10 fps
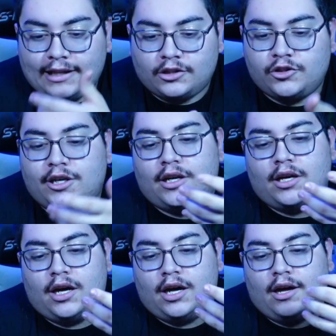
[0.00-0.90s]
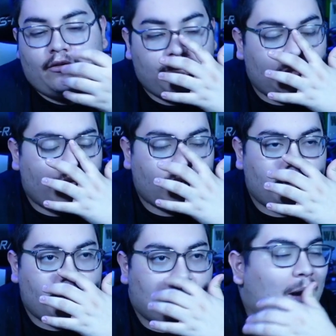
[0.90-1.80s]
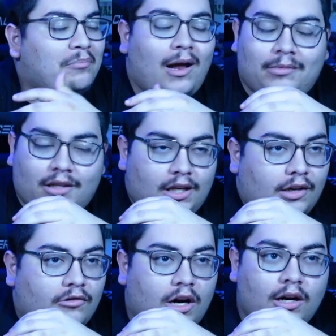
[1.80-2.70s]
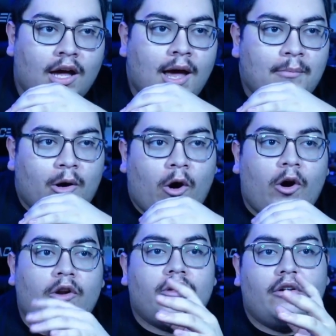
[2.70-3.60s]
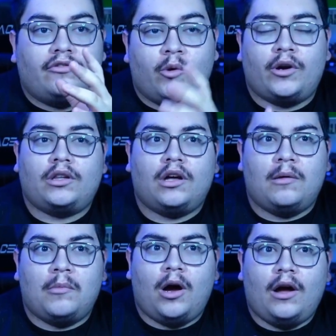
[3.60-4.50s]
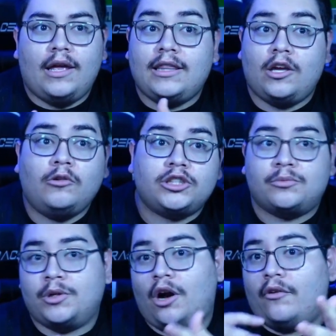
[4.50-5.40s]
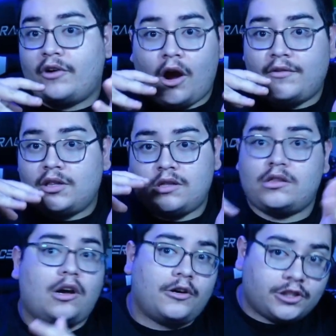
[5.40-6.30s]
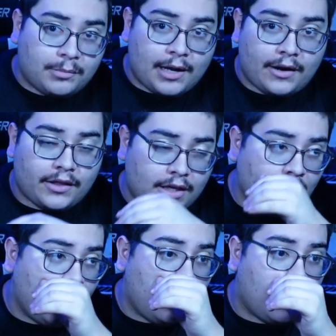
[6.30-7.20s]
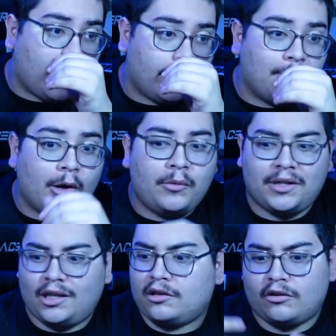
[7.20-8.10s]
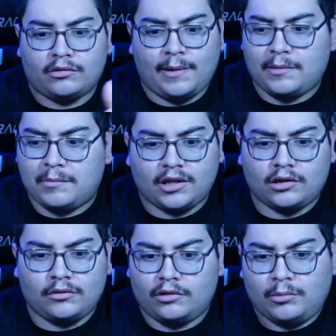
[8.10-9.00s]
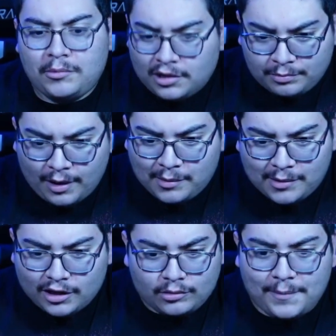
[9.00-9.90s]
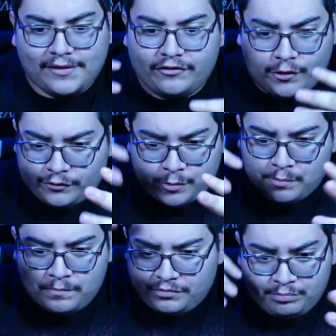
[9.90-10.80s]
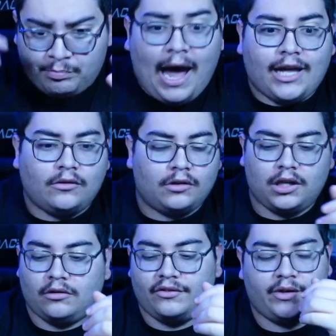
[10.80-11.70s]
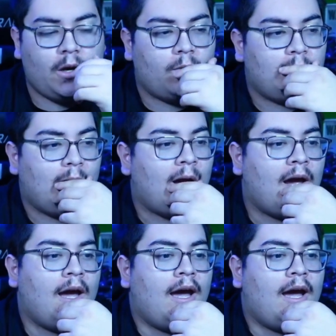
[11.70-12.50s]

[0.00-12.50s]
Galadriel, uh, I believe I said her name. I'm probably saying it wrong, but her, of course, um, in the ocean. We all obviously saw her jump out of the uh, the boat, and this girl's probably been this woman's probably been swimming for for miles. I don't even know, but.